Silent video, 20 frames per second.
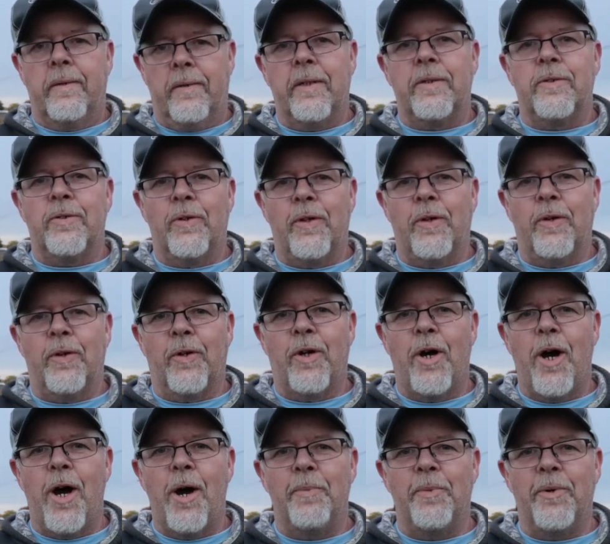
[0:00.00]
Things are a little
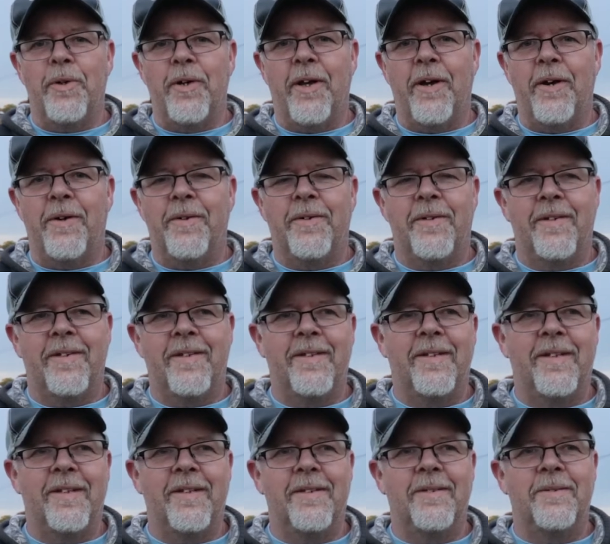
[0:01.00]
calmer now.
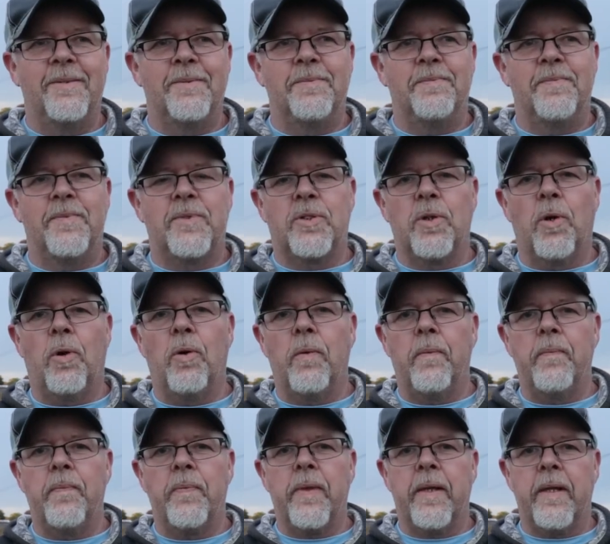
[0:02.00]

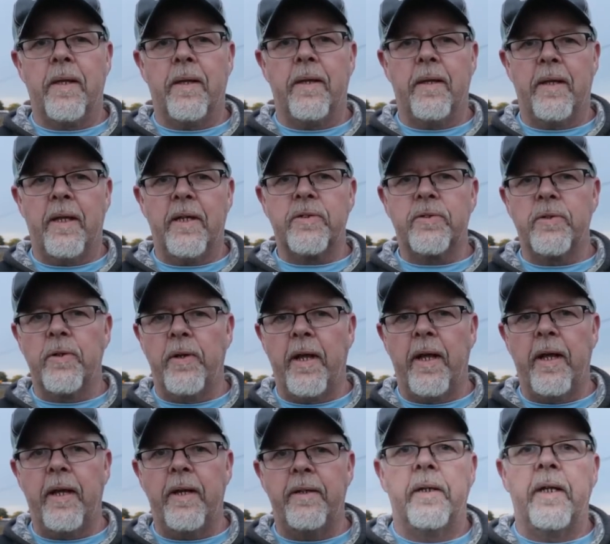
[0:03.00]
So
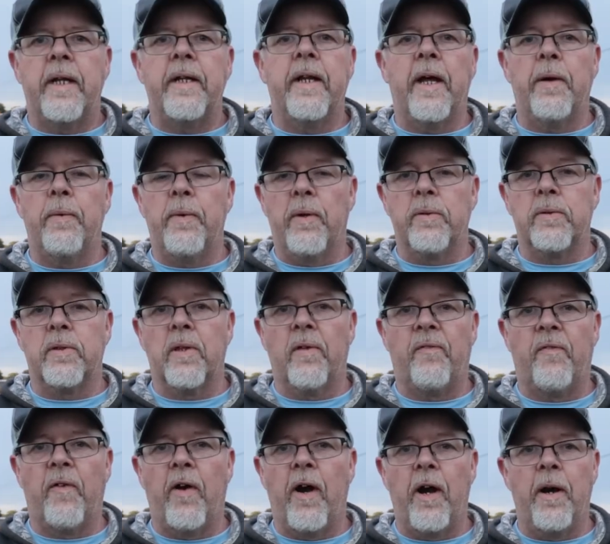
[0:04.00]
yesterday, Nate and I went out to the
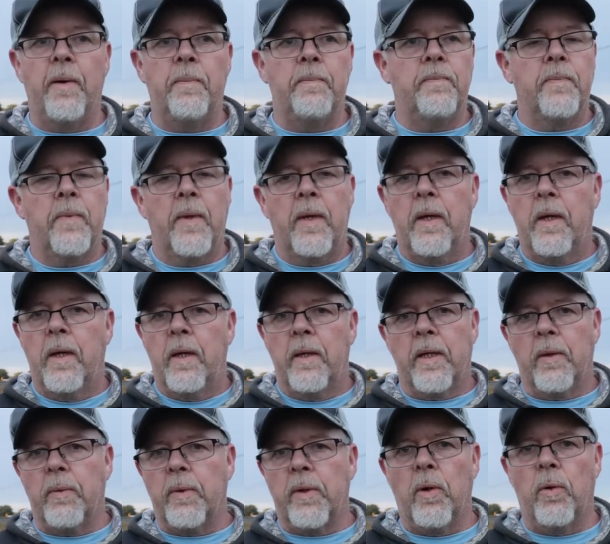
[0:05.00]
farm
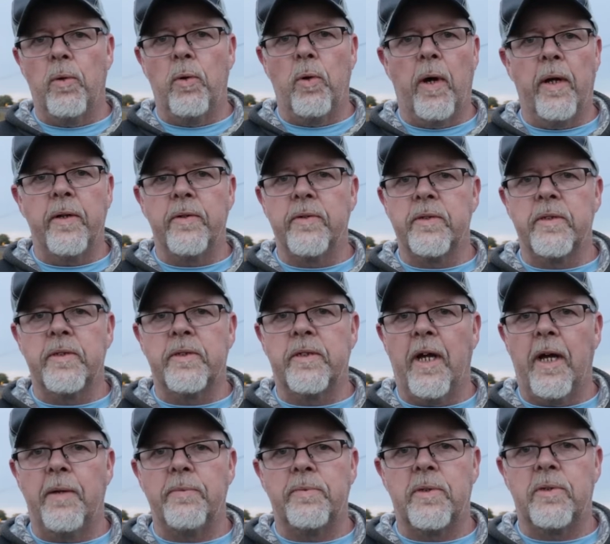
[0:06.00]
that we go to hundreds of
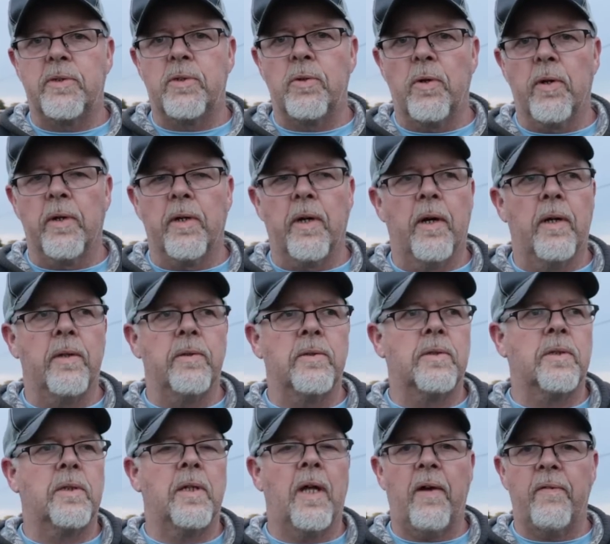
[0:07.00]
times to shoot our
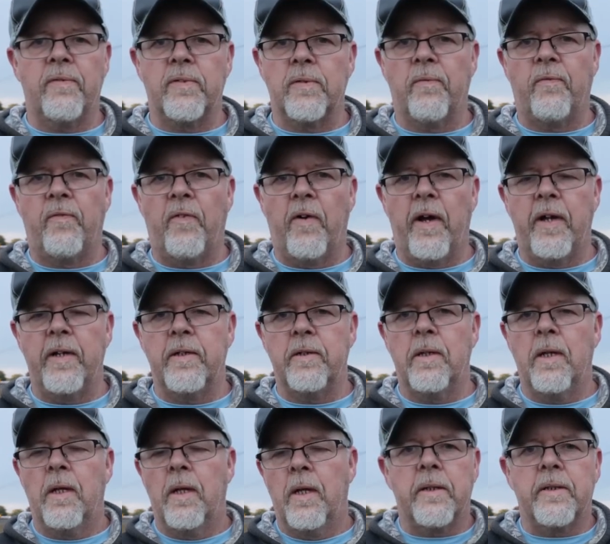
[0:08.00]
guns, have some
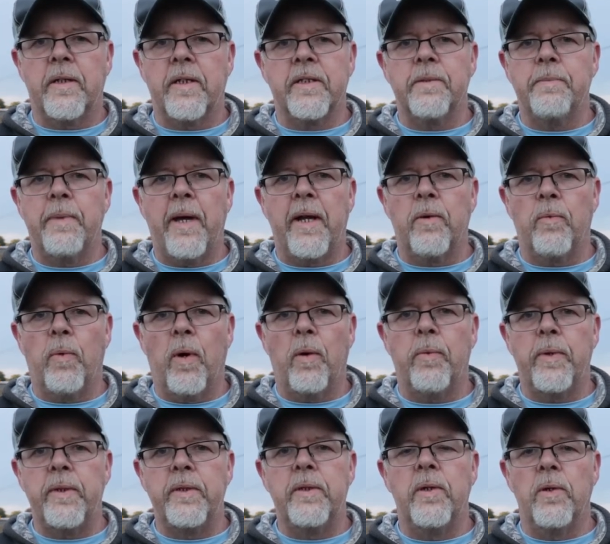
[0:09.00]
fun. It doesn't matter
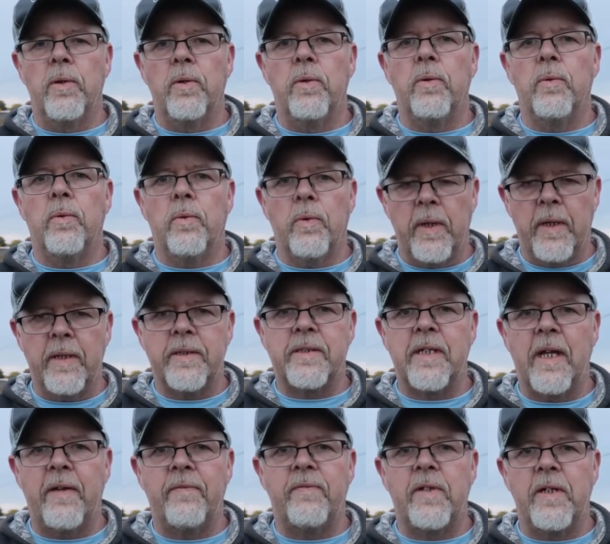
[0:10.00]
what we do,
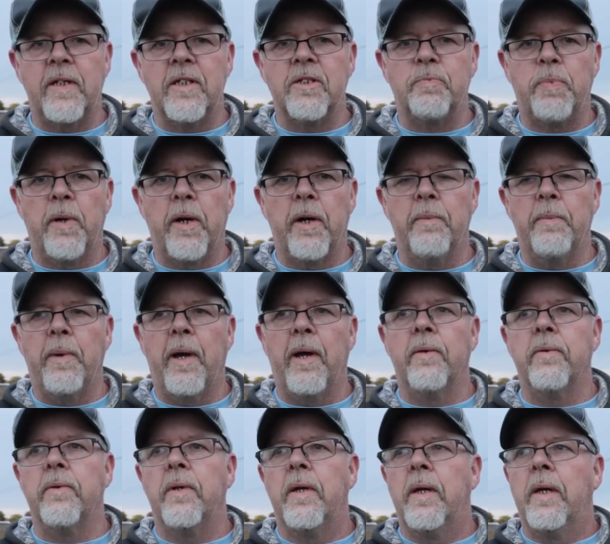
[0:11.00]
safety is
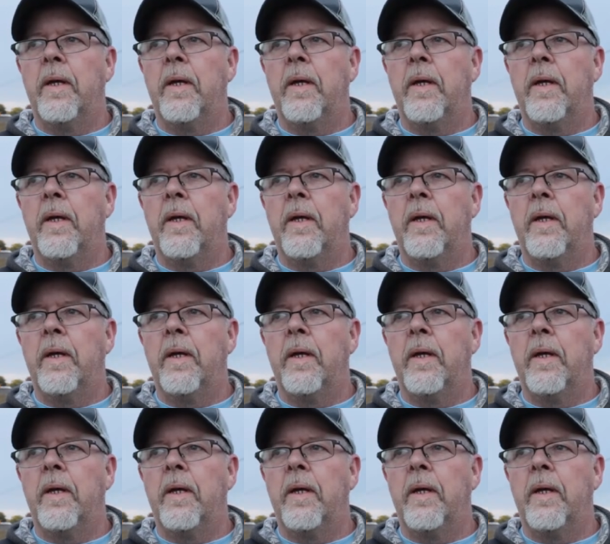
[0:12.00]
paramount.